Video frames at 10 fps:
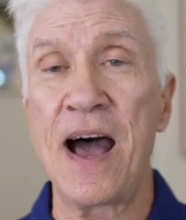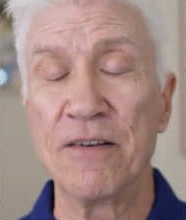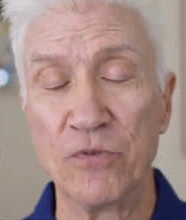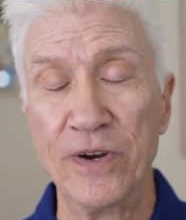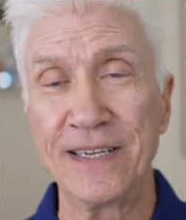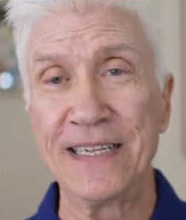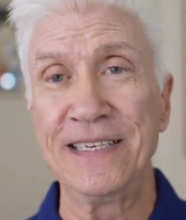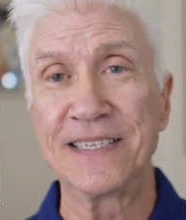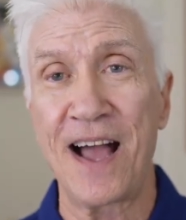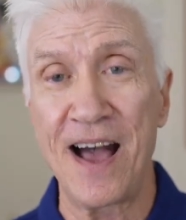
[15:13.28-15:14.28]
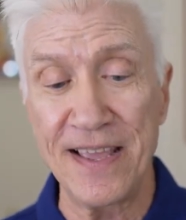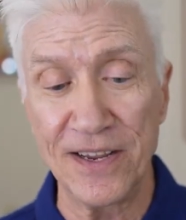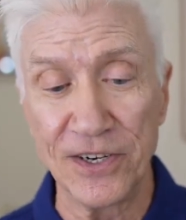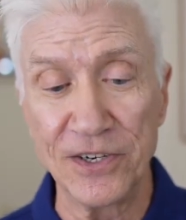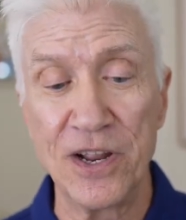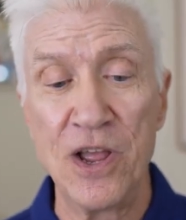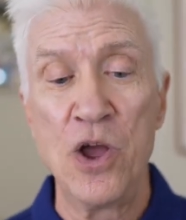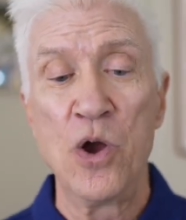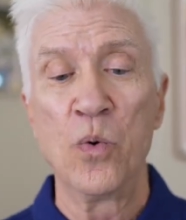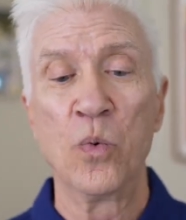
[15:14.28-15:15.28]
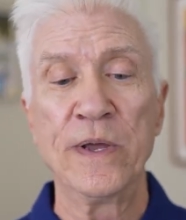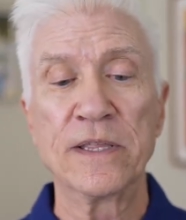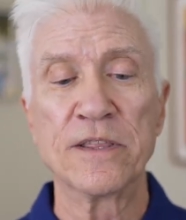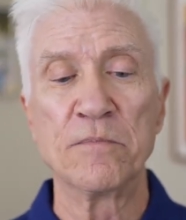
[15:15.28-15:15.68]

really tired with